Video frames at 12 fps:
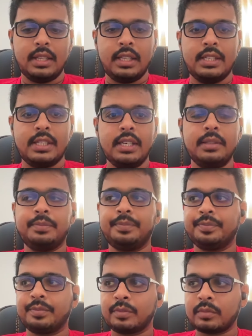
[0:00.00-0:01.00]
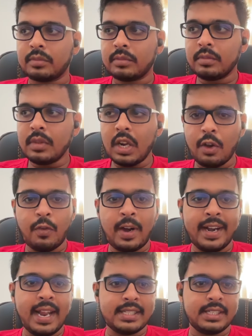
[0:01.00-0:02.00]
This is the
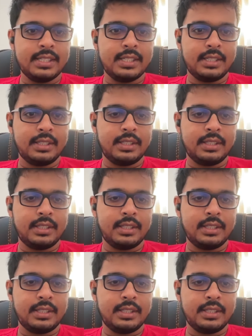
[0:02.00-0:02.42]
one assertion.